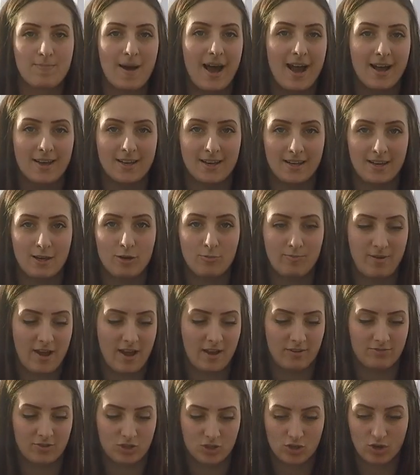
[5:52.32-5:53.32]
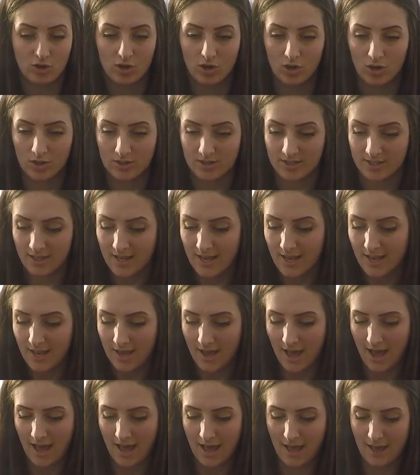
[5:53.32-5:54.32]
pack a little pair of shorts.
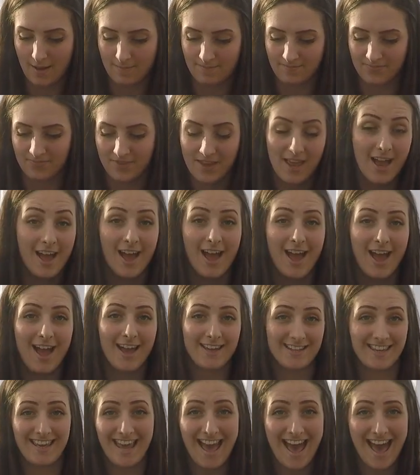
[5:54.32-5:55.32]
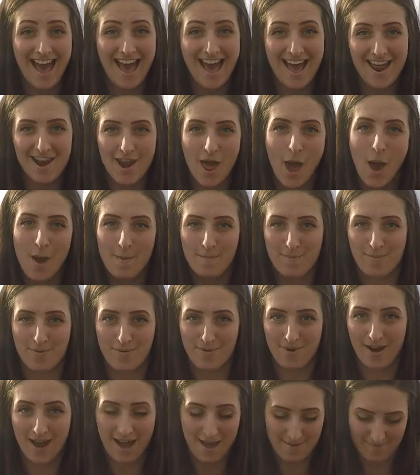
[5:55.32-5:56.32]
Again,
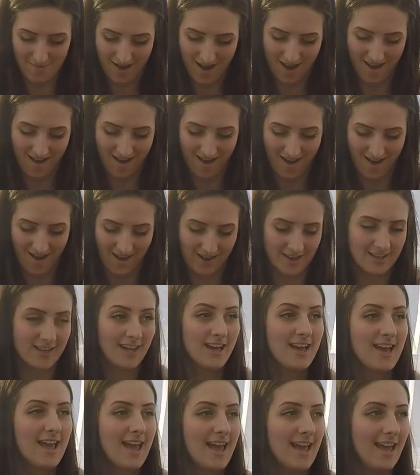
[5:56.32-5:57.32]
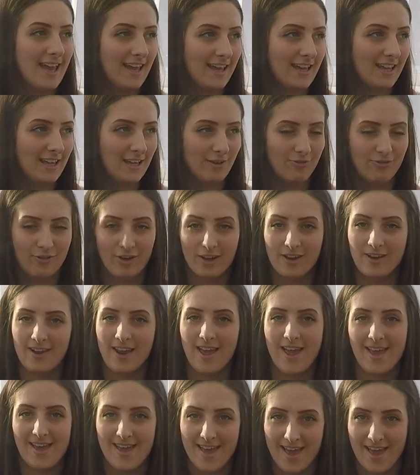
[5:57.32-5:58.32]
Primark. Even
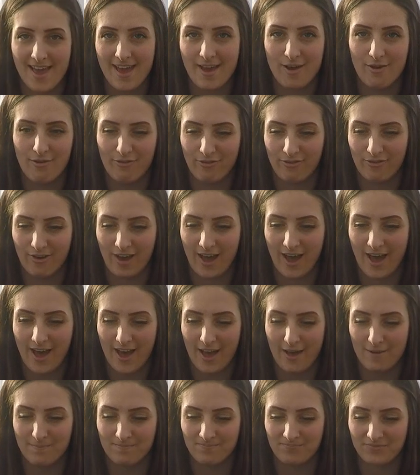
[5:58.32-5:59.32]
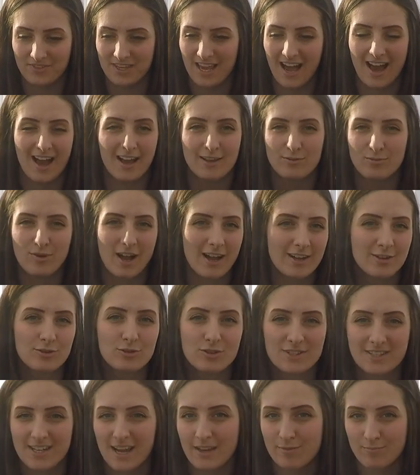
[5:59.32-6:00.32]
if, I
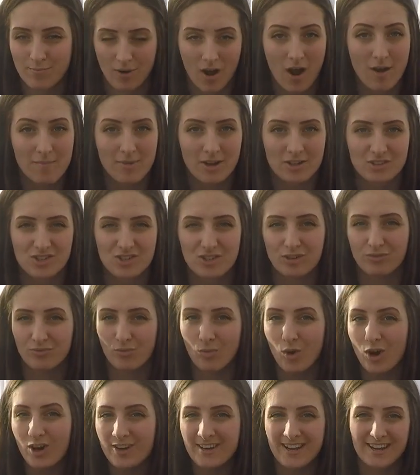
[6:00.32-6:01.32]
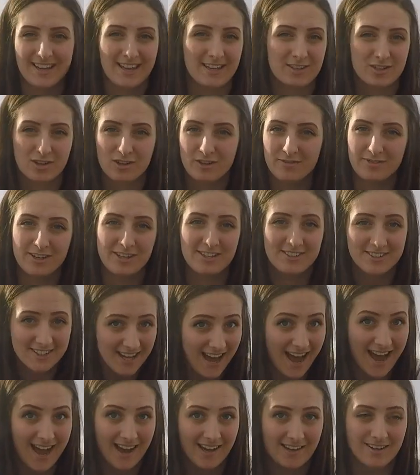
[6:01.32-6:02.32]
always take Primark stuff. One, it gets covered in
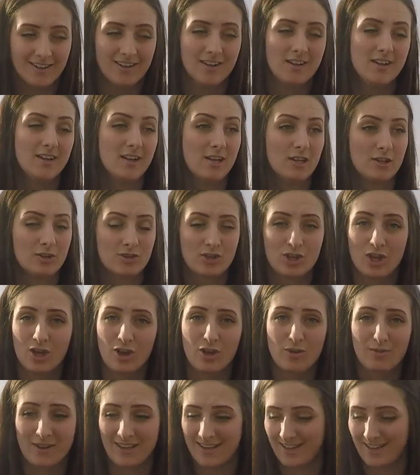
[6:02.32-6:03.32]
tan. Two, it